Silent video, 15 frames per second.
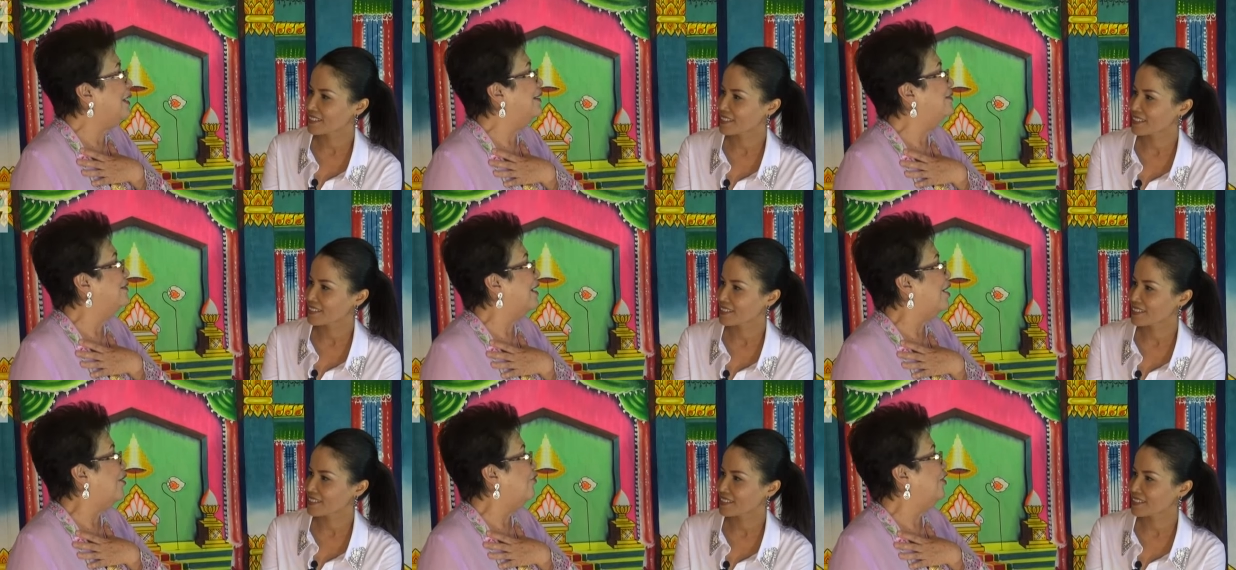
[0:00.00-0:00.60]

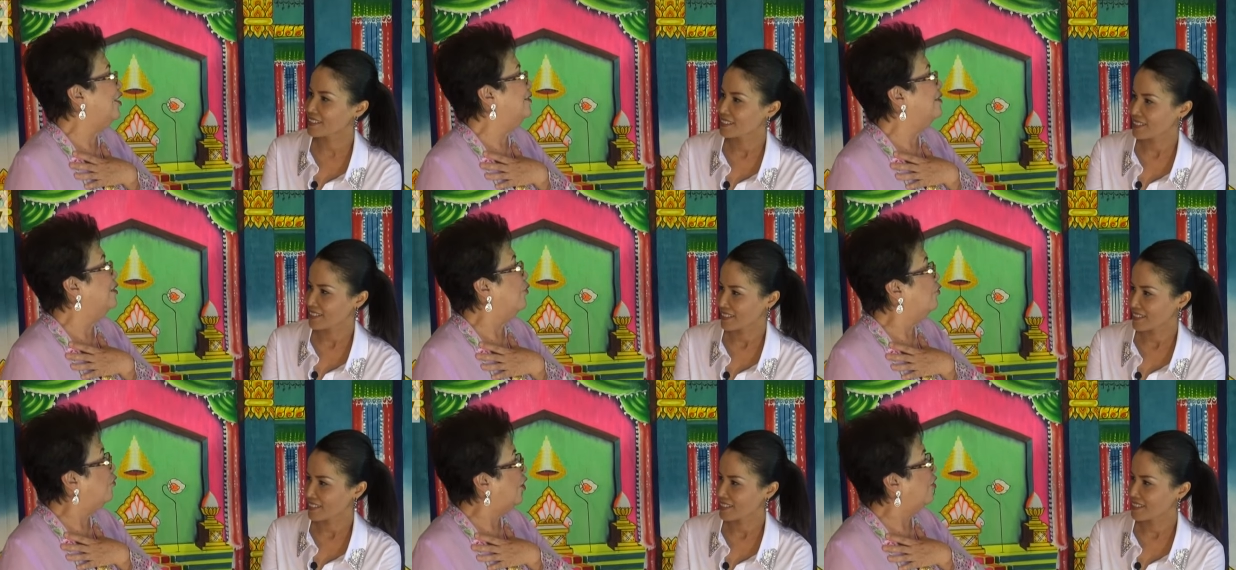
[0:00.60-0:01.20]
Speaker 1: myself is
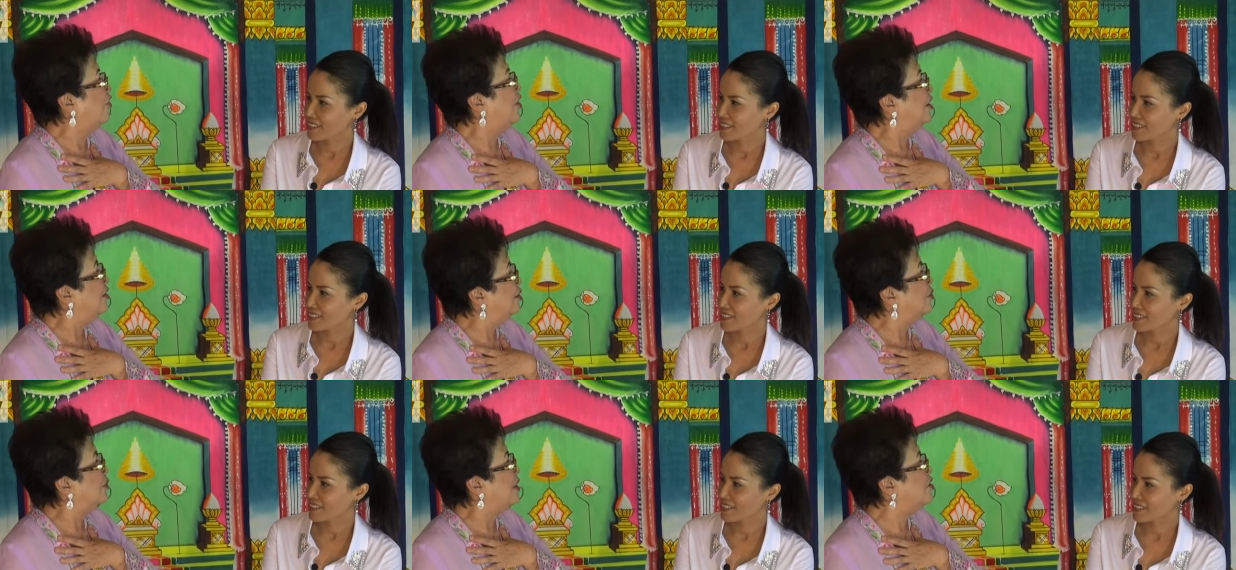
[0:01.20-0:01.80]
the fourth
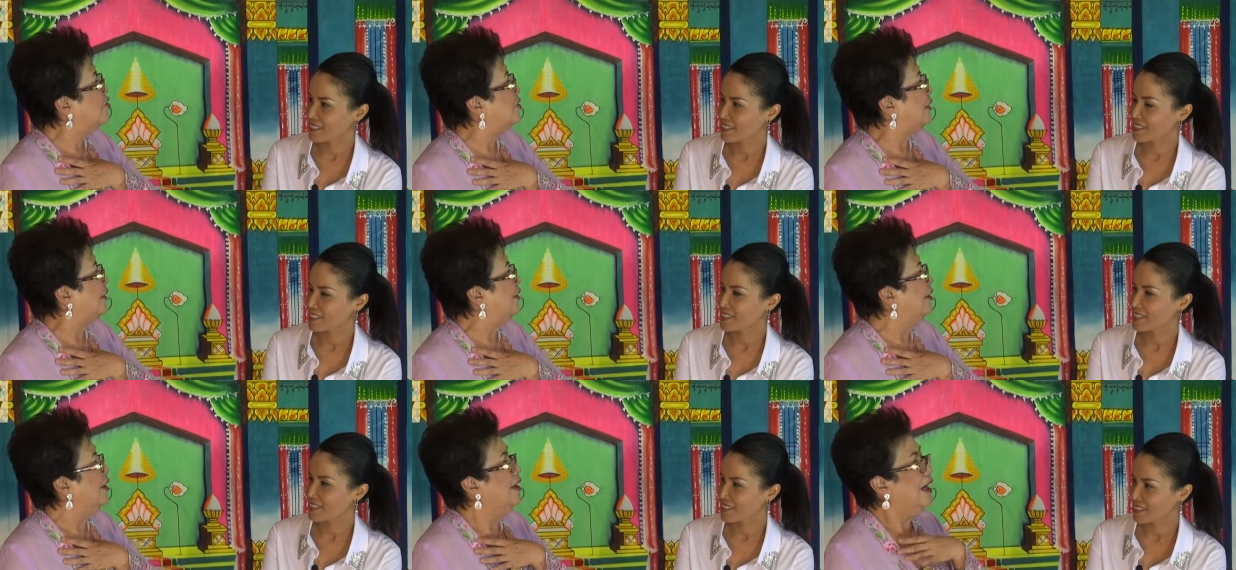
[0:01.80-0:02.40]
generation.
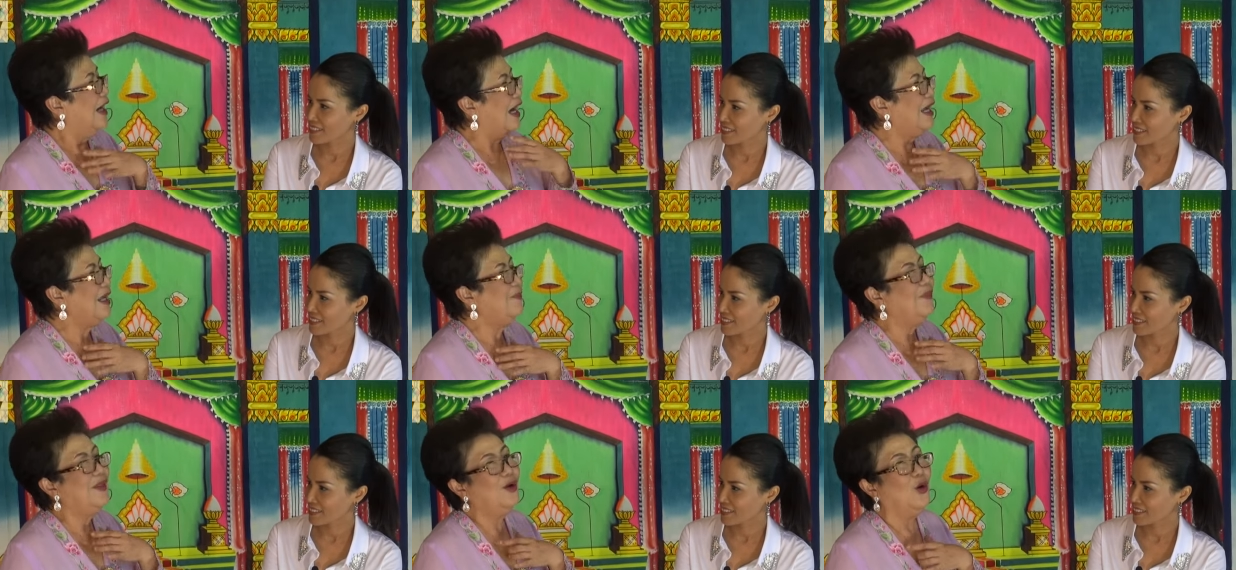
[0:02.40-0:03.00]
I
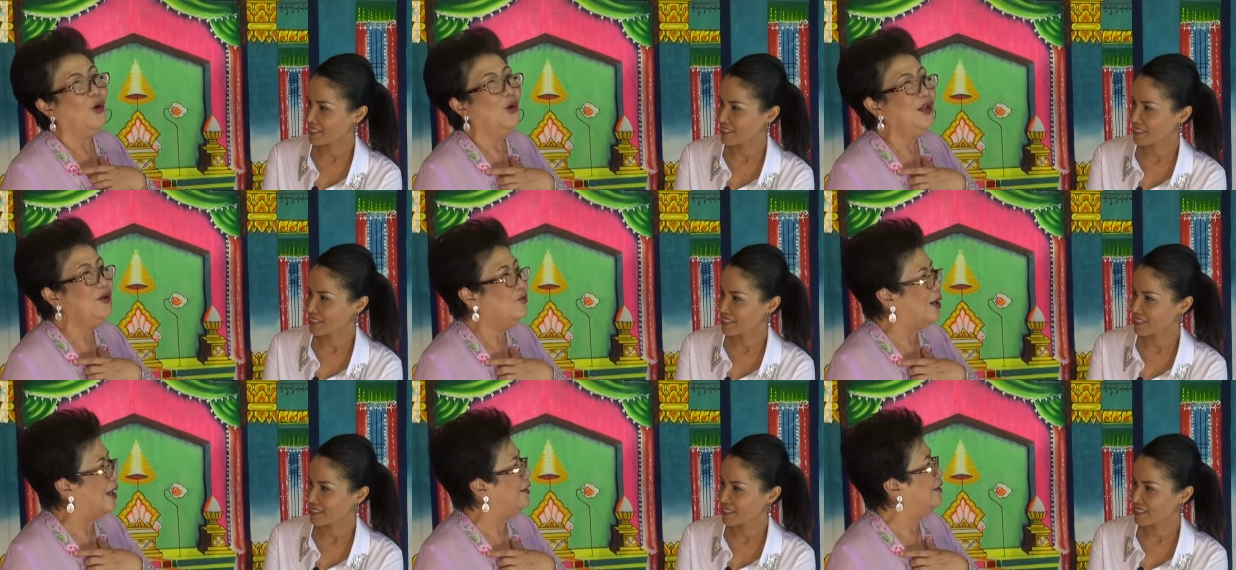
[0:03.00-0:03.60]
am the only
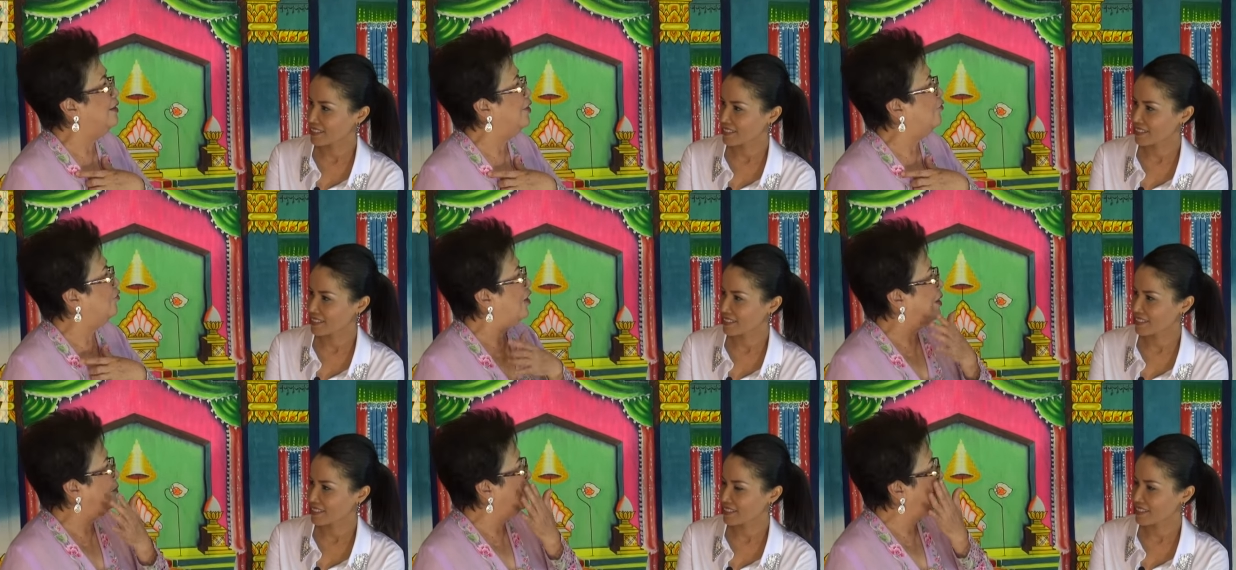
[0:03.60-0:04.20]
one in the
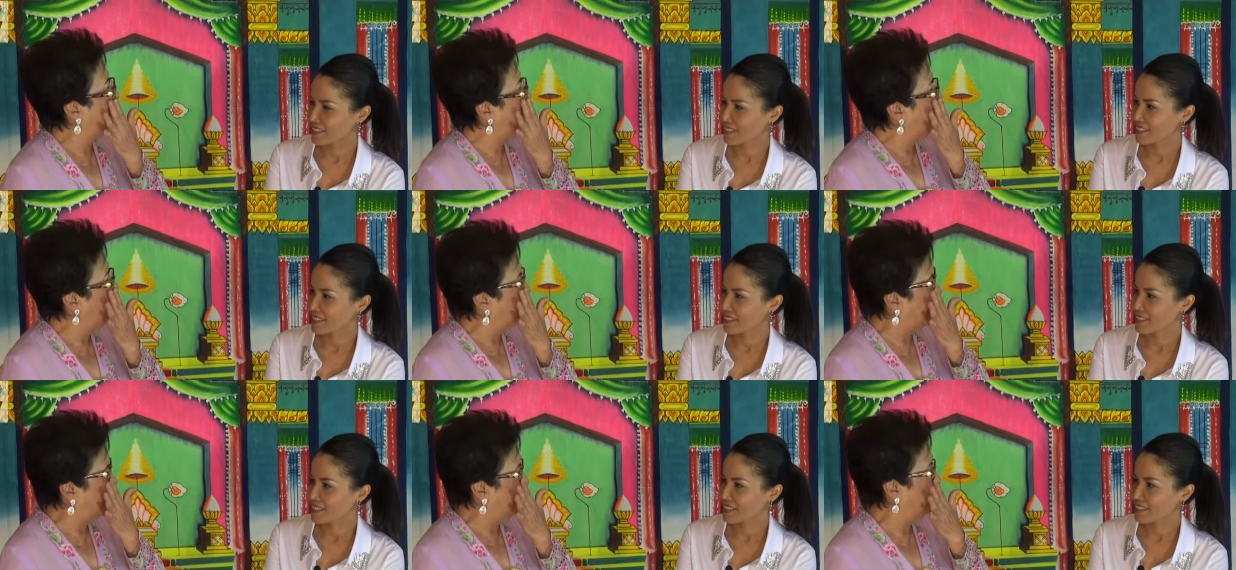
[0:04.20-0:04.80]
family who
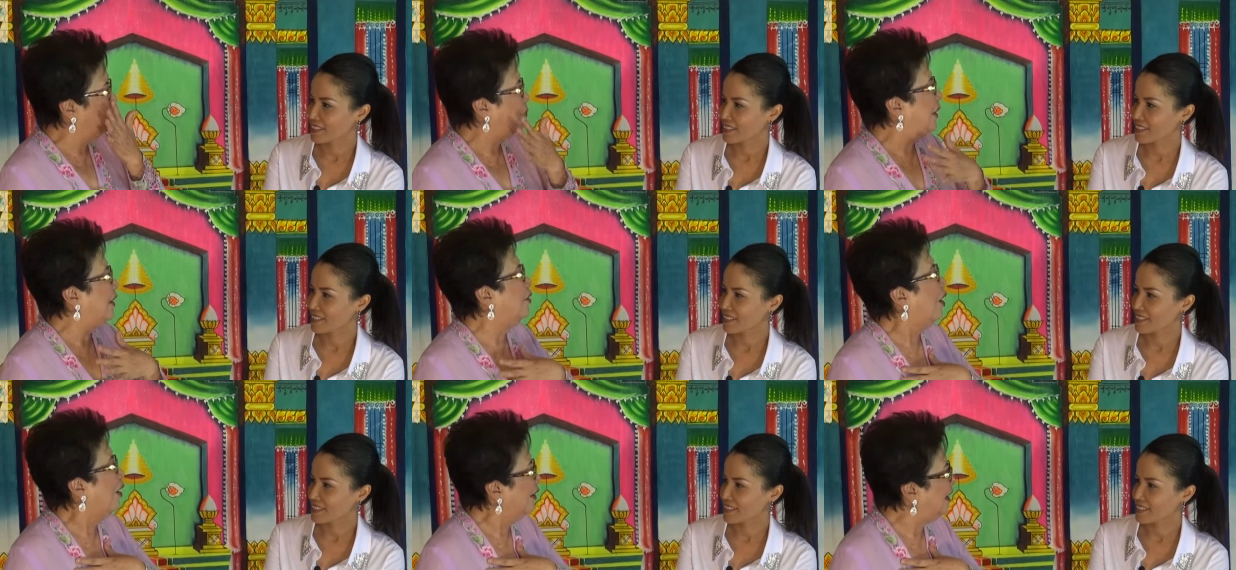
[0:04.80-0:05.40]
can speak
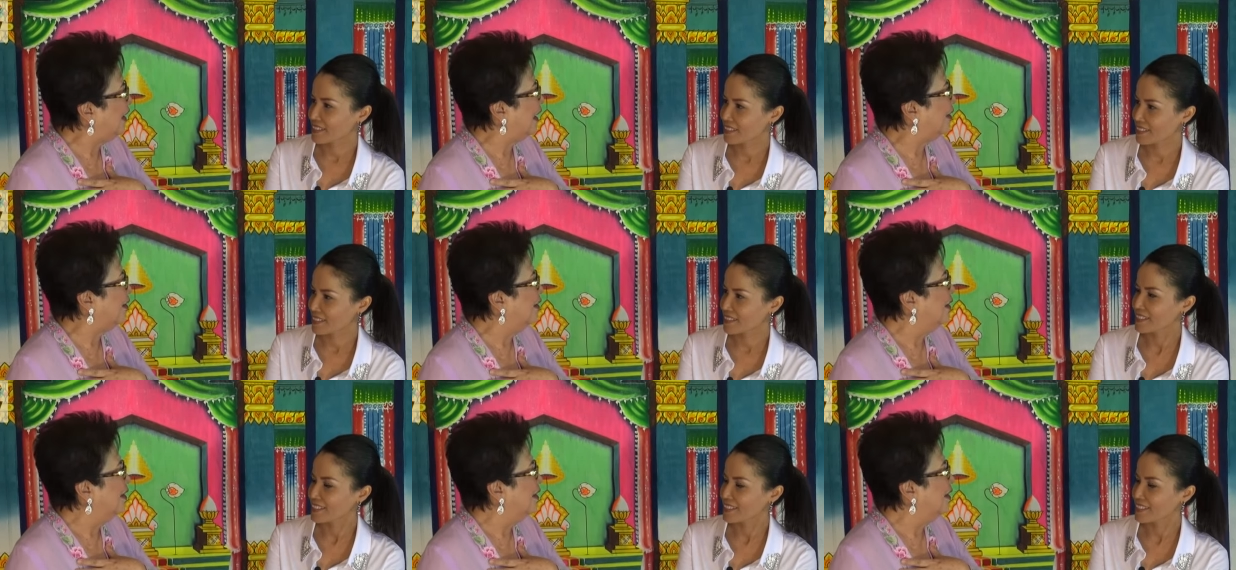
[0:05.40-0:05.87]
Hokkien.